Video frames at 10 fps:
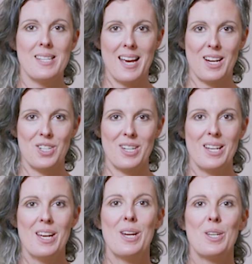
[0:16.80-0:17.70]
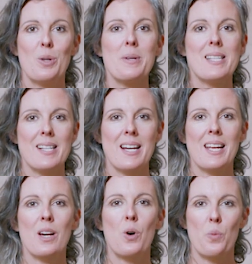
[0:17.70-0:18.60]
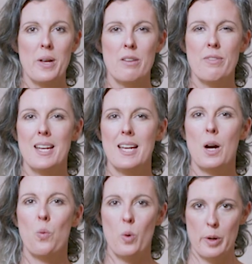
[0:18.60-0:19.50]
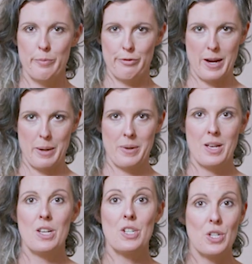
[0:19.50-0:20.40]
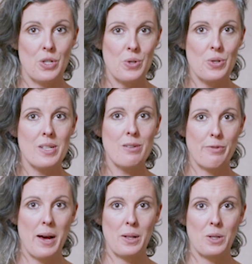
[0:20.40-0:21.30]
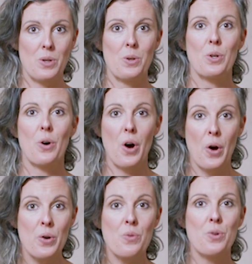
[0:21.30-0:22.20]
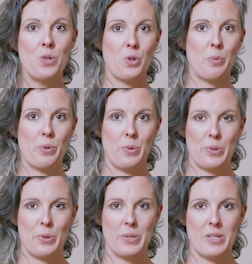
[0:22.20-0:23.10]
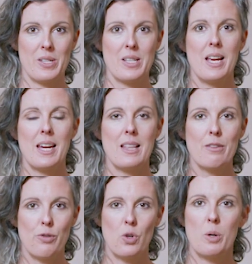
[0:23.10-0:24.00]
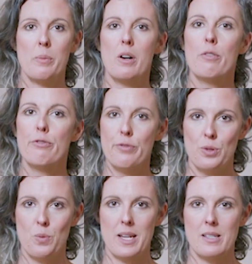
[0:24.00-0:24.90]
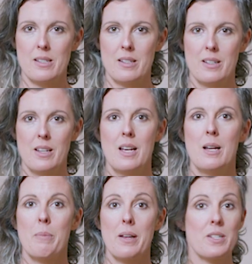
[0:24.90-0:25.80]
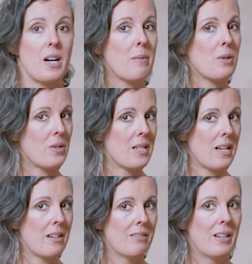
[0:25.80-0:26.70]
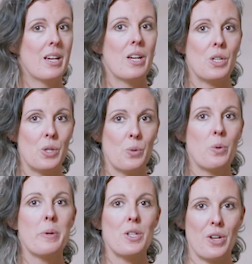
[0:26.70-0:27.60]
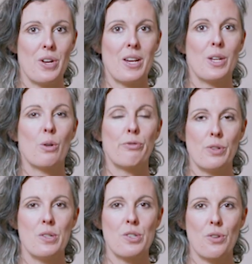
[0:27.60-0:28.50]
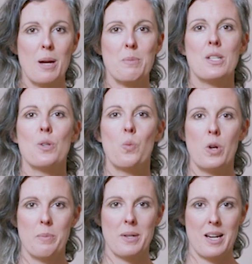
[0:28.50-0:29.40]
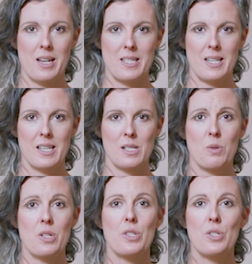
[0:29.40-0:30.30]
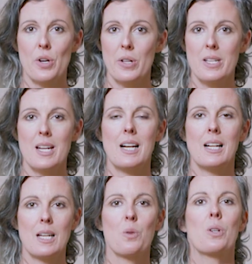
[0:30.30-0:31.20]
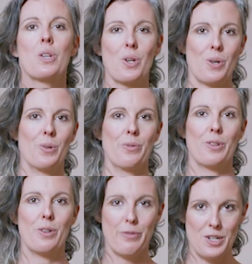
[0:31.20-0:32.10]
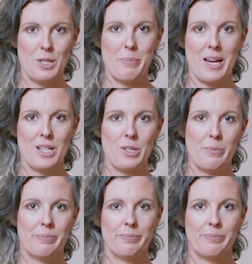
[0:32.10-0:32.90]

this action, you'll be starting or renovating a worm farm to use and value your own renewable resources in the form of food waste. By the time you're done, you will be turning your food scraps into worm castings, which are solid and liquid gold for your veggie patch.